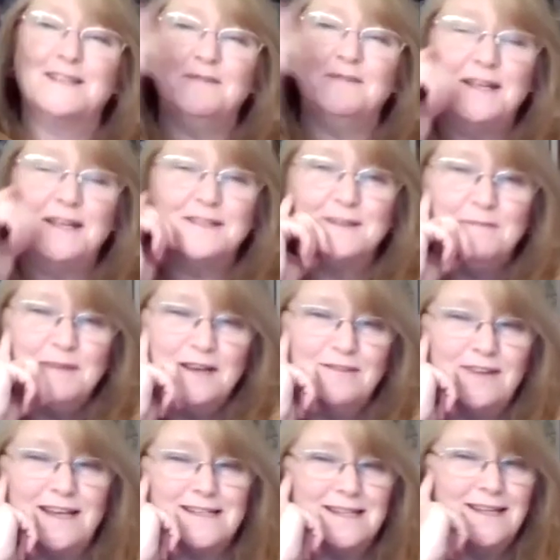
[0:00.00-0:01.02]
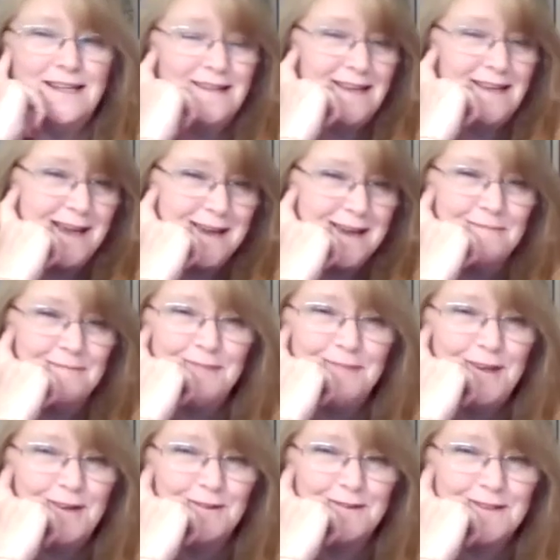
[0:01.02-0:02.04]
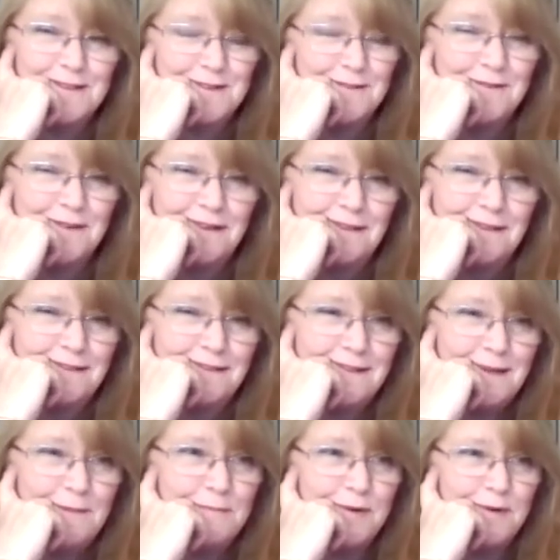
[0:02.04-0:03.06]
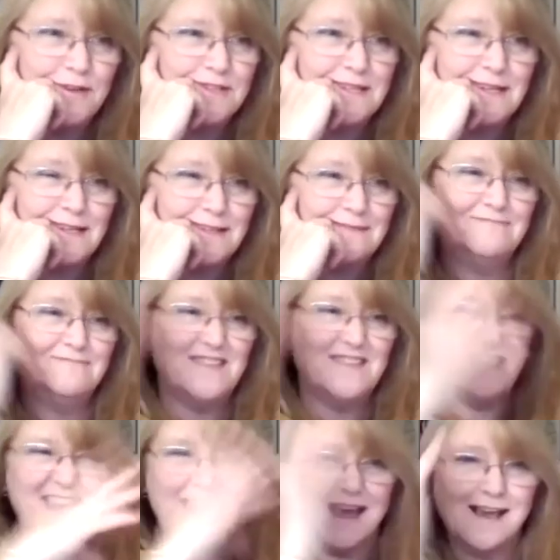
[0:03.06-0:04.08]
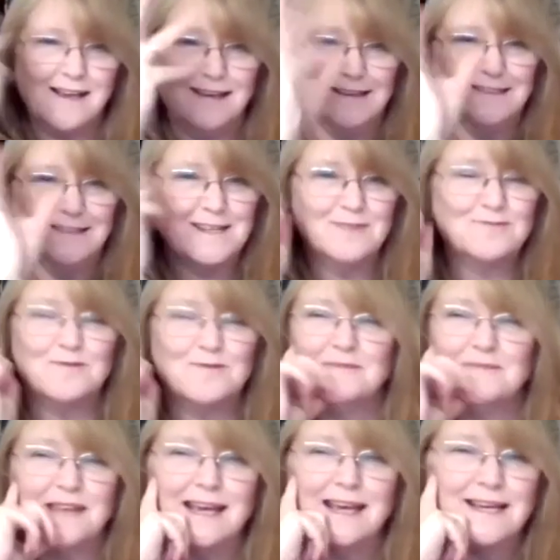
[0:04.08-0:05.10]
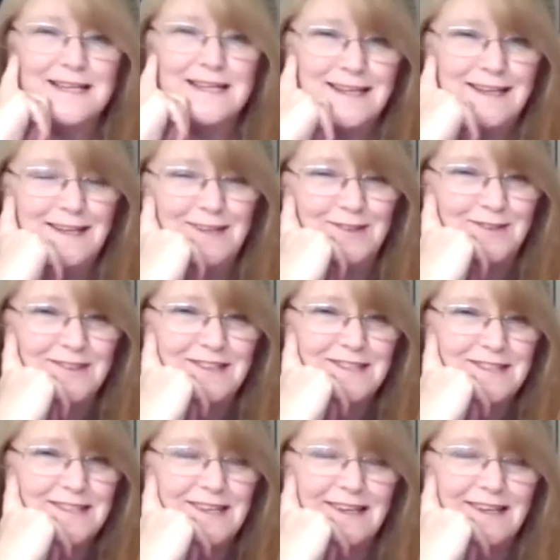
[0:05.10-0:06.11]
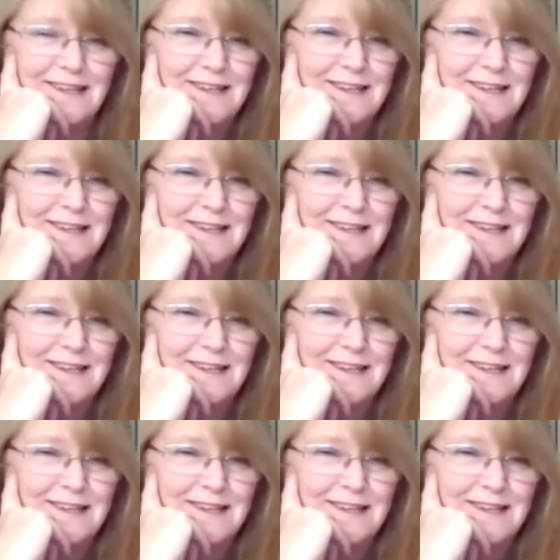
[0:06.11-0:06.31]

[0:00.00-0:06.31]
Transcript: it's a big wrestling thing, you know, it's the whole imposter thing, syndrome thing, isn't it? You know, it's a big thing,